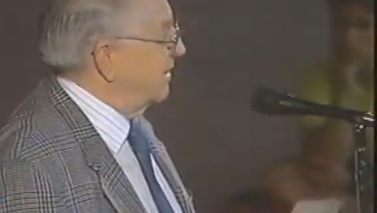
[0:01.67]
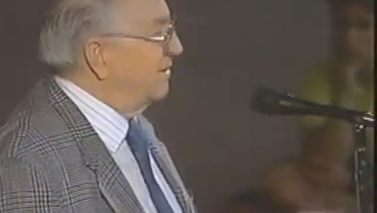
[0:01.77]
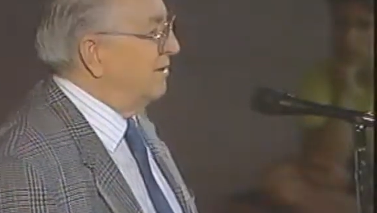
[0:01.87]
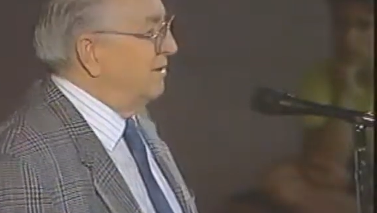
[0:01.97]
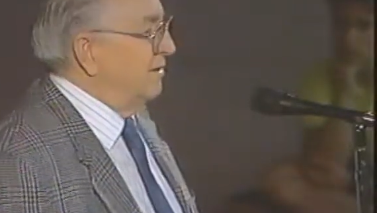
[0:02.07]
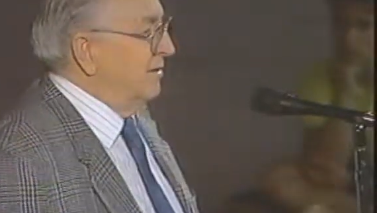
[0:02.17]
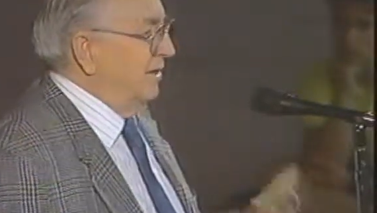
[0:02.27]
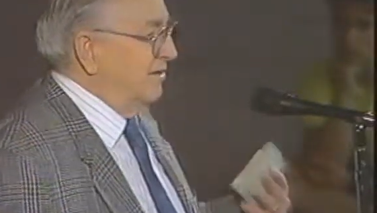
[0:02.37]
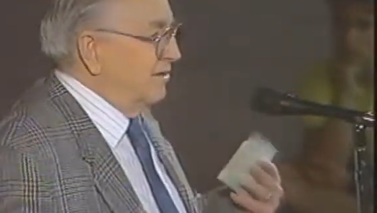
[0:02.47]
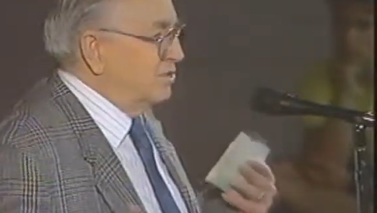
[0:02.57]
that
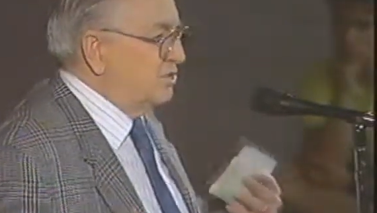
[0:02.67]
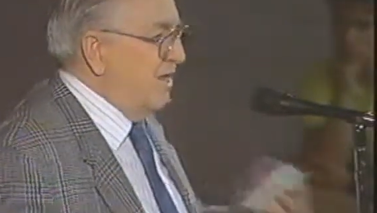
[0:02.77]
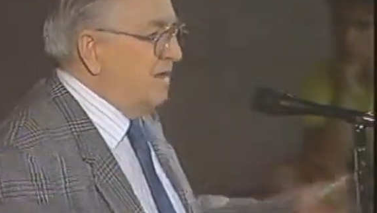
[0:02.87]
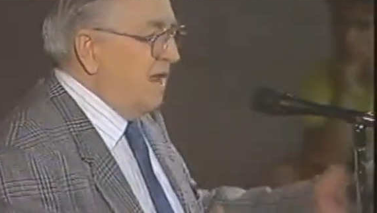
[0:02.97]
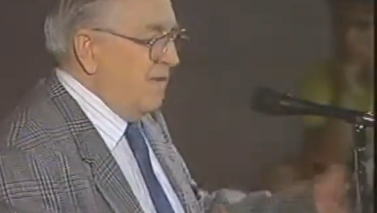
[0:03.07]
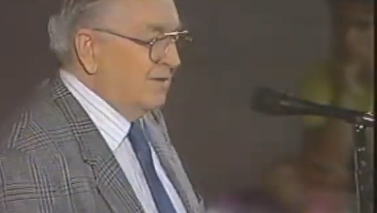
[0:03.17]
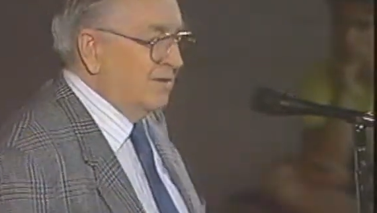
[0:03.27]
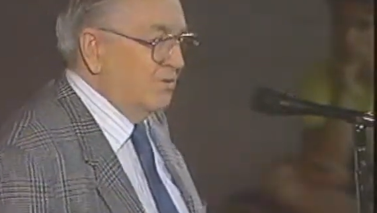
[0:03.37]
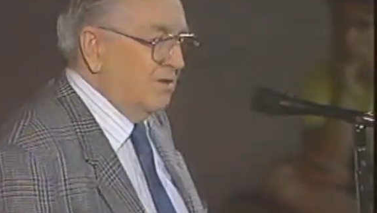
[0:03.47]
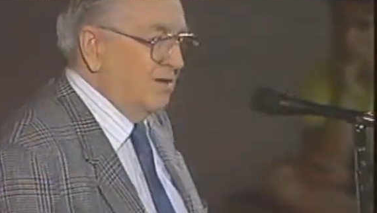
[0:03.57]
until sin came
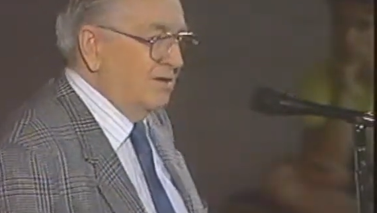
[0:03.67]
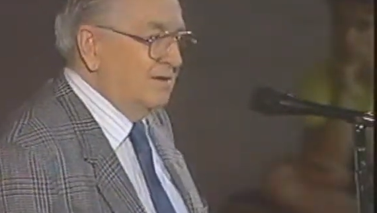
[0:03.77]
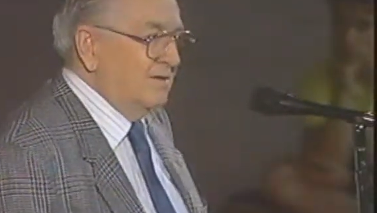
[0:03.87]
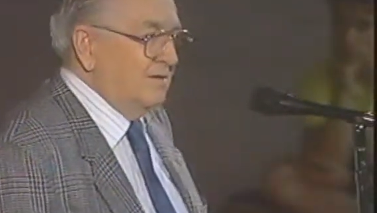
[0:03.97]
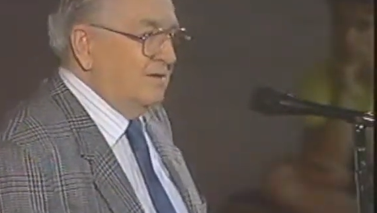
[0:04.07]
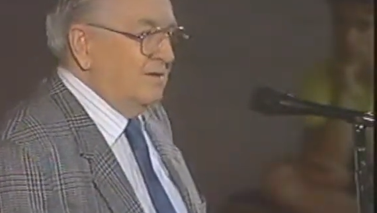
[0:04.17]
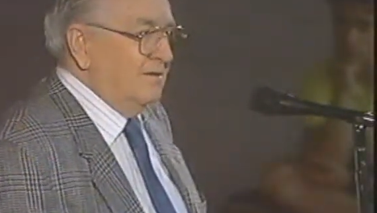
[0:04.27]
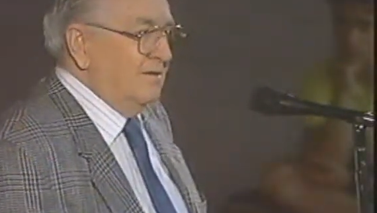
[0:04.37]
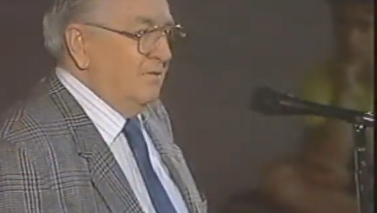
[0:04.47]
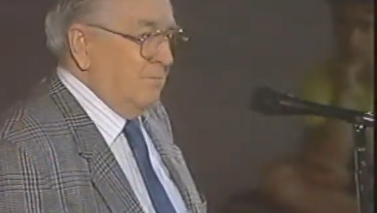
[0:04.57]
into the world,
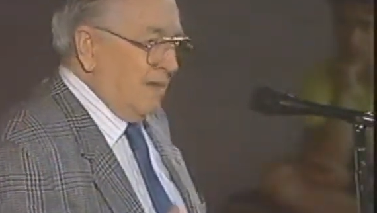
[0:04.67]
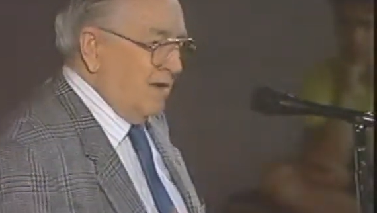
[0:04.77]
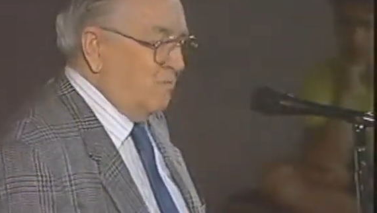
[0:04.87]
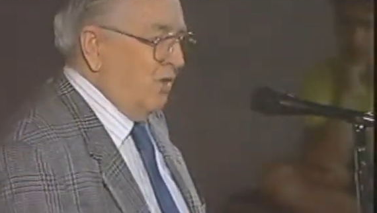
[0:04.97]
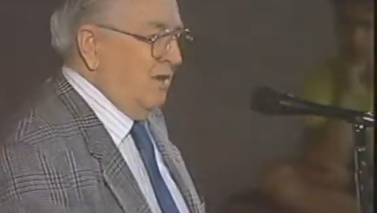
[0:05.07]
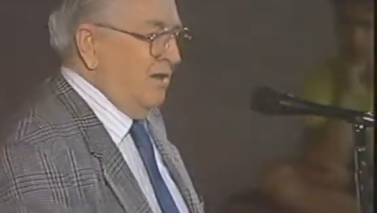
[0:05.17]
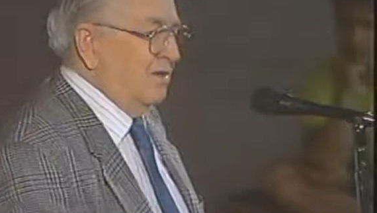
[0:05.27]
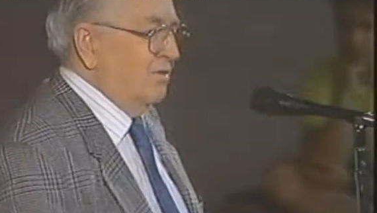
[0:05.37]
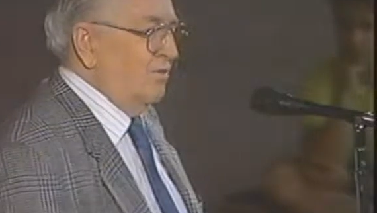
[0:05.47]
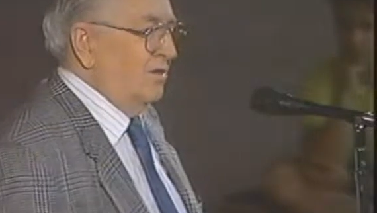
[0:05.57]
when man brought it
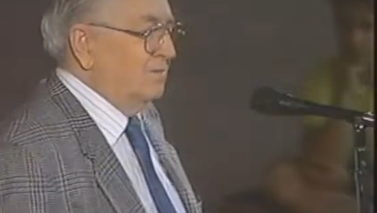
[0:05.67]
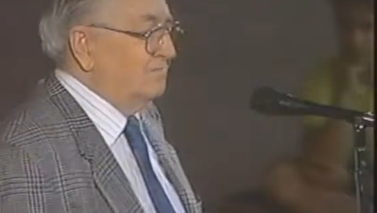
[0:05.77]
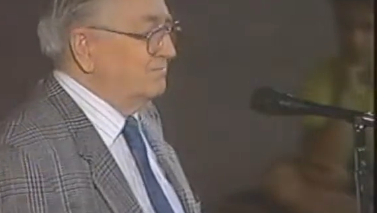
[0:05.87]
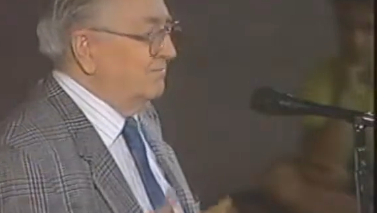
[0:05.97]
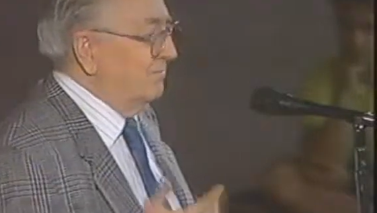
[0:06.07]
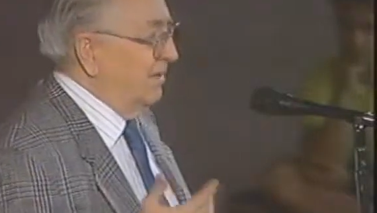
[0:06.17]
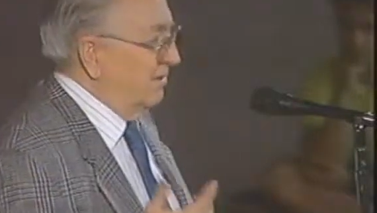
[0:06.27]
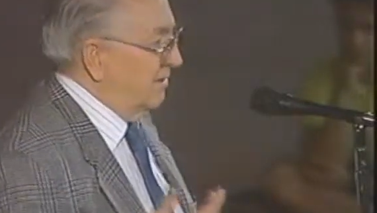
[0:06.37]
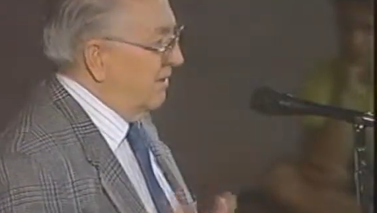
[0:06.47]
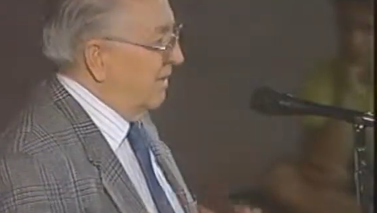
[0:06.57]
into the world, and
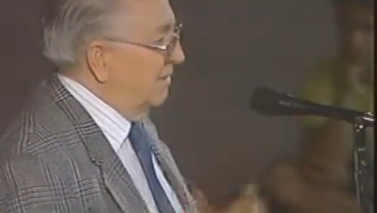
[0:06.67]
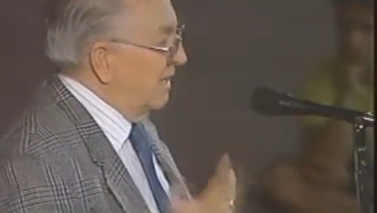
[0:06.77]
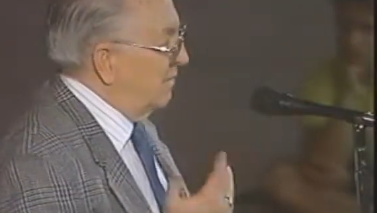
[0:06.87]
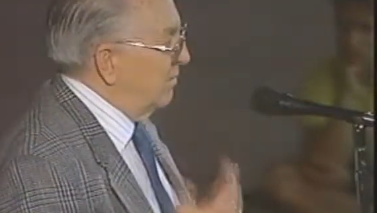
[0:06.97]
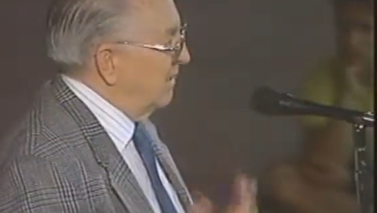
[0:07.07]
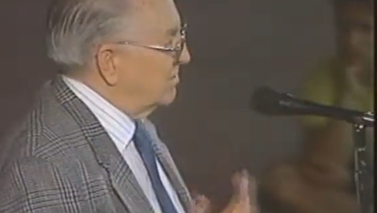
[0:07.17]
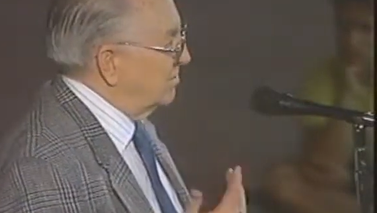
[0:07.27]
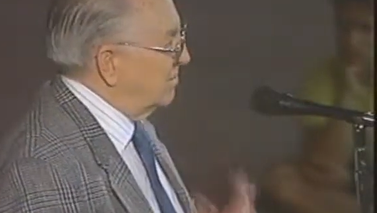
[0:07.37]
then God had to pronounce the